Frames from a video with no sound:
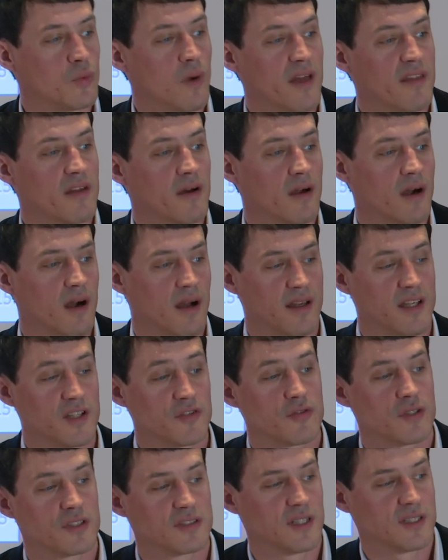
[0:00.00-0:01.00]
whether
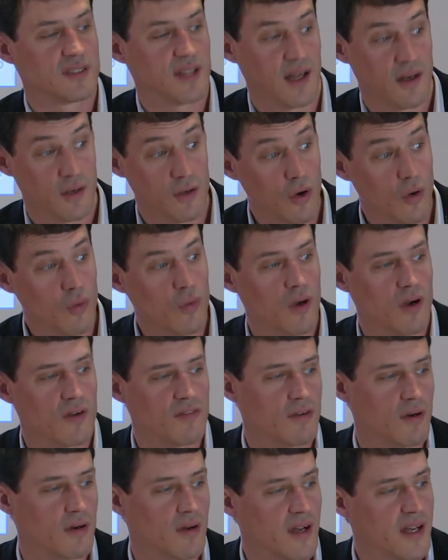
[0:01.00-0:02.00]
interest rates are lower
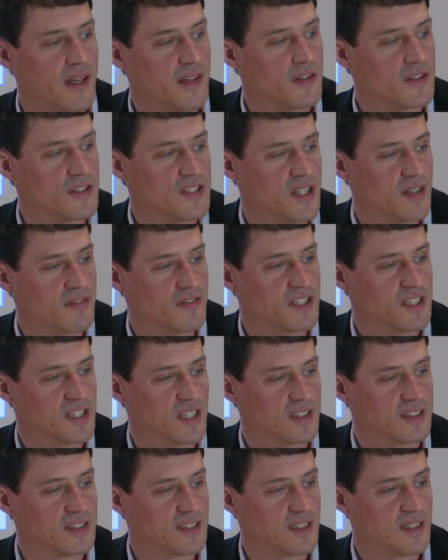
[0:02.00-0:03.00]
for energy
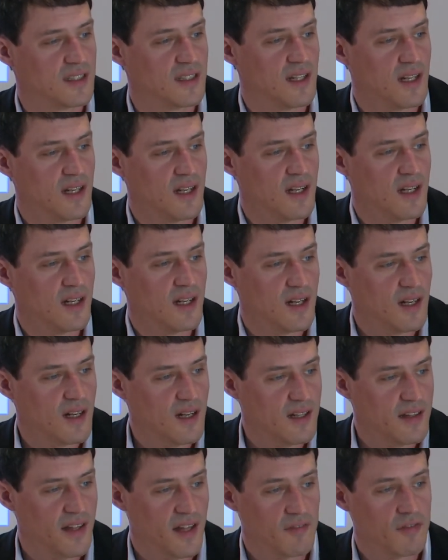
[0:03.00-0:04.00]
efficiency
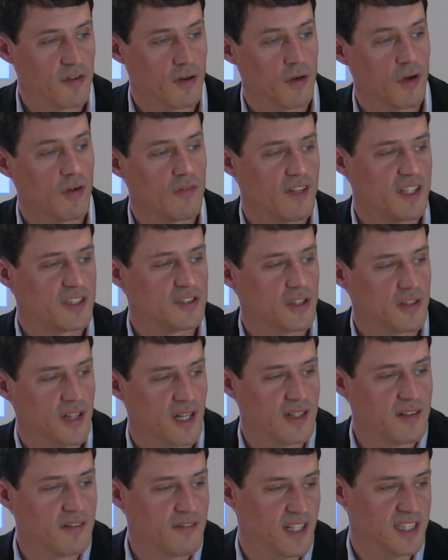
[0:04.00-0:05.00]
than for
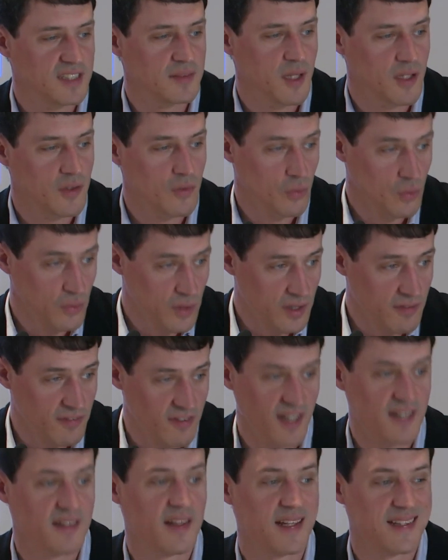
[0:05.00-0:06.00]
conventional investment, we
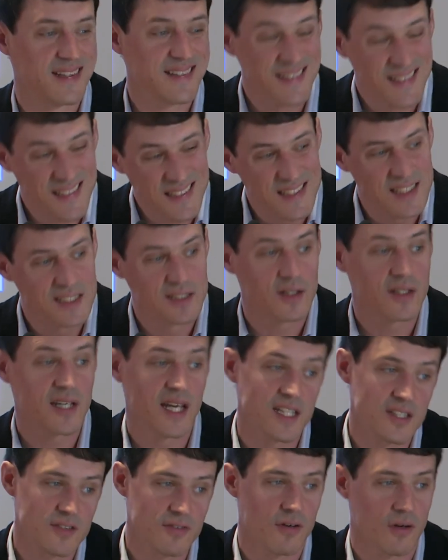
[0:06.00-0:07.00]
find that this is the
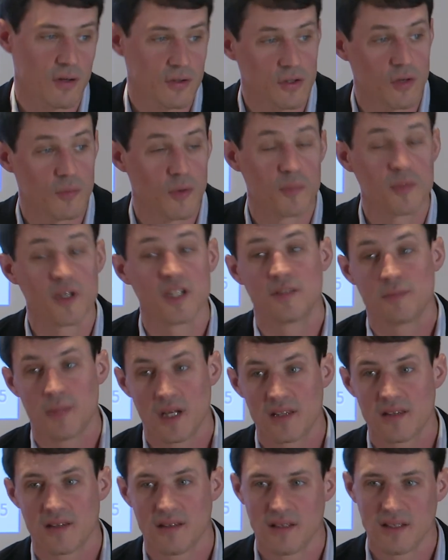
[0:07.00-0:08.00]
case for automobiles, but
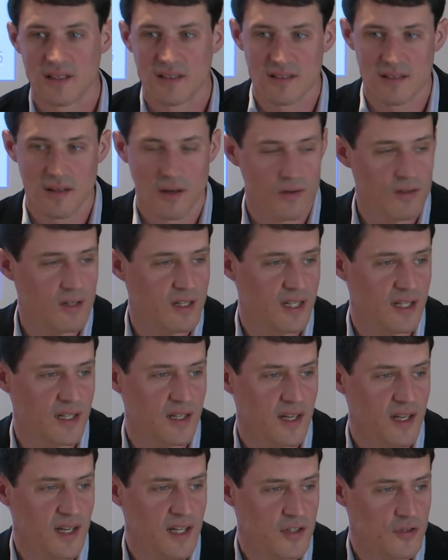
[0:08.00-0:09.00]
it's only
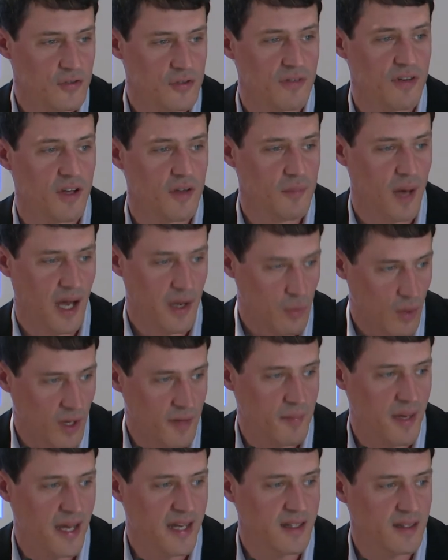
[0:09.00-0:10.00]
driven by one
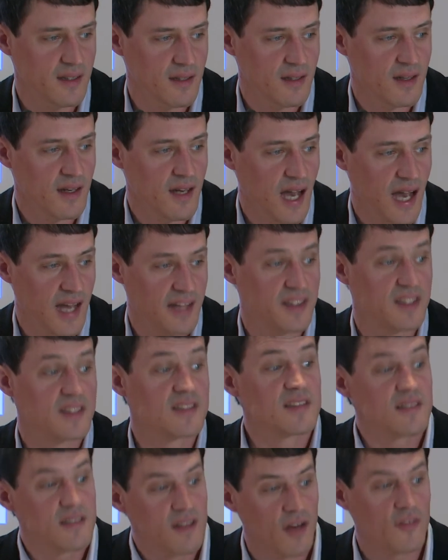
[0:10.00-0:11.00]
bank. And
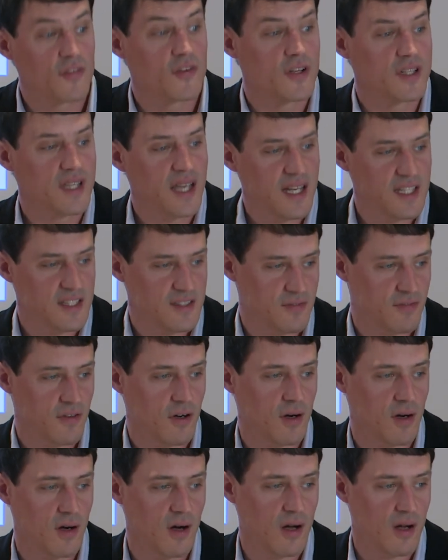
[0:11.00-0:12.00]
it's not the case
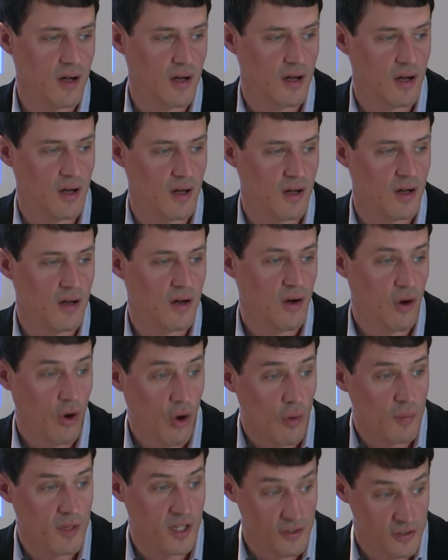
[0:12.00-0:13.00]
for
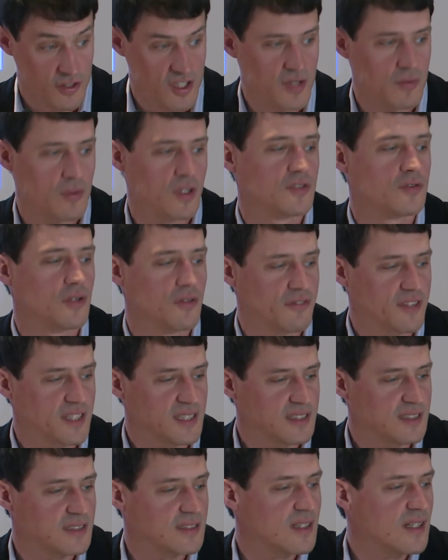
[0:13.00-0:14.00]
home energy
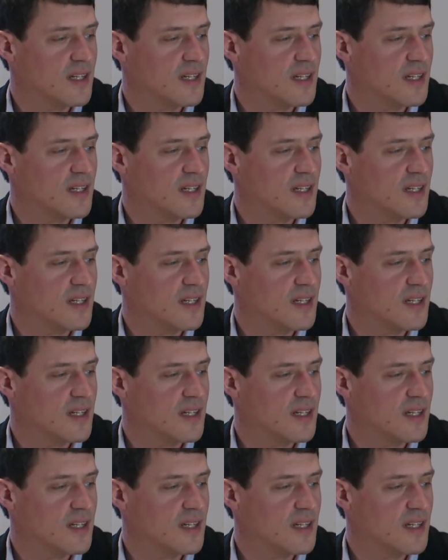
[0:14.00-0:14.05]
retrofits.